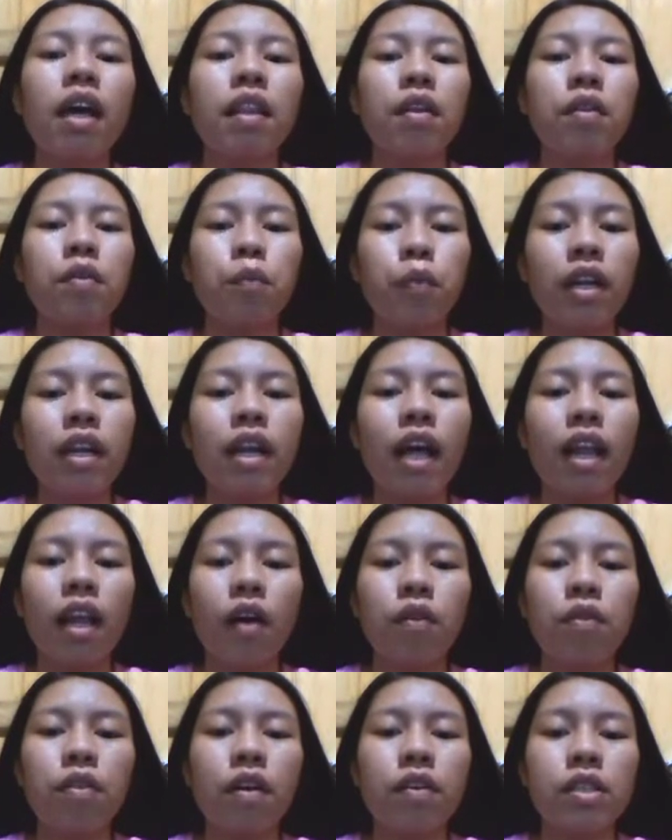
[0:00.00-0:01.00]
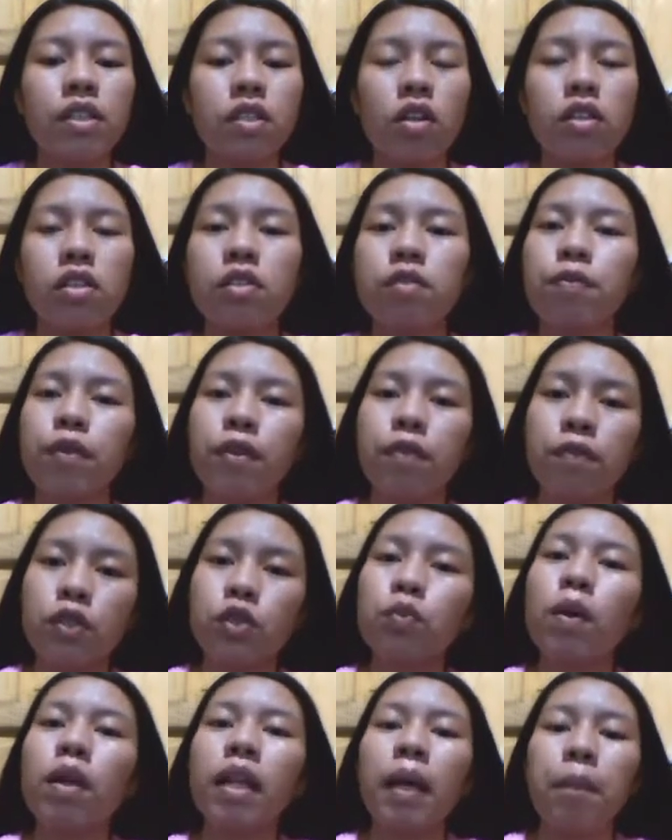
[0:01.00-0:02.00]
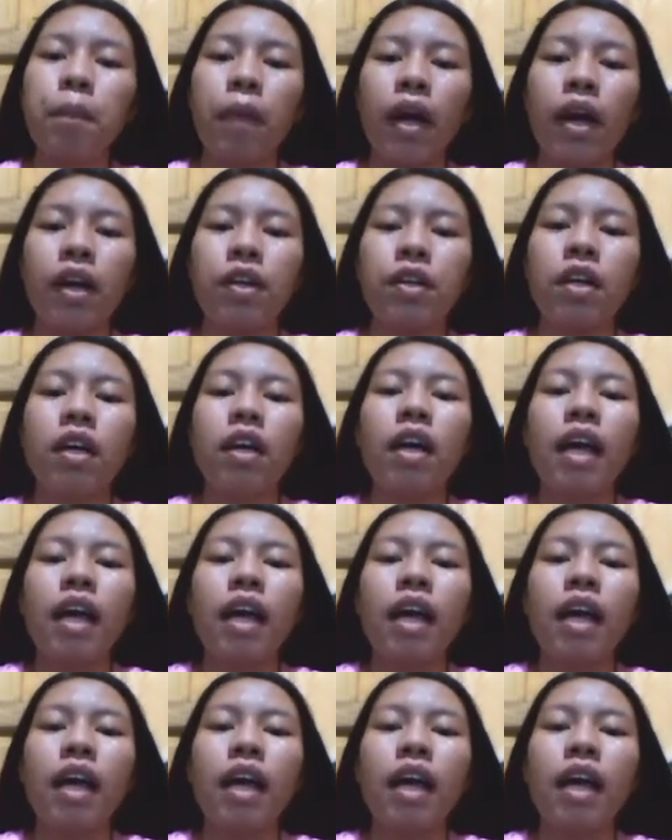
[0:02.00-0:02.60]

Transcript: that read aloud the results for visually impaired